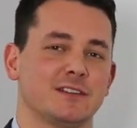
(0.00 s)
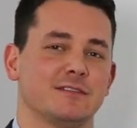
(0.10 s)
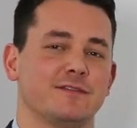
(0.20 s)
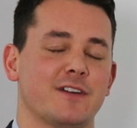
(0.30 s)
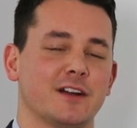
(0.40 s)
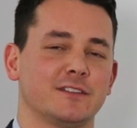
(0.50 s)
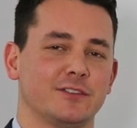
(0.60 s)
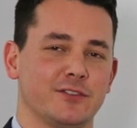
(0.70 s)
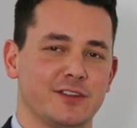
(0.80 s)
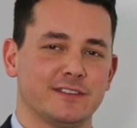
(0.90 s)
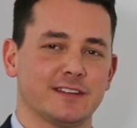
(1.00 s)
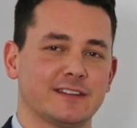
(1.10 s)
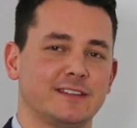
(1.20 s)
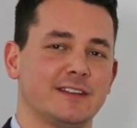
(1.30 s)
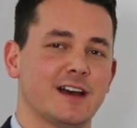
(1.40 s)
to foster the
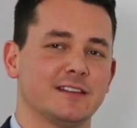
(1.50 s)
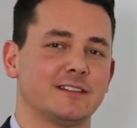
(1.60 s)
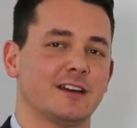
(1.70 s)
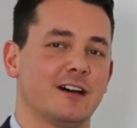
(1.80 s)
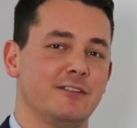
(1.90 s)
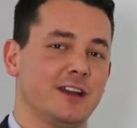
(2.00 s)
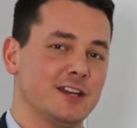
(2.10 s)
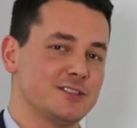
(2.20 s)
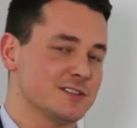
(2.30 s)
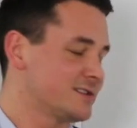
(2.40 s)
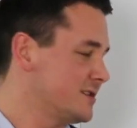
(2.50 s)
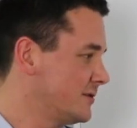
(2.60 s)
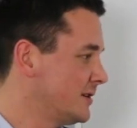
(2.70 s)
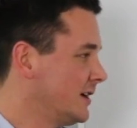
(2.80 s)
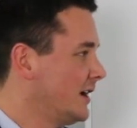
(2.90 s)
success of an agent. So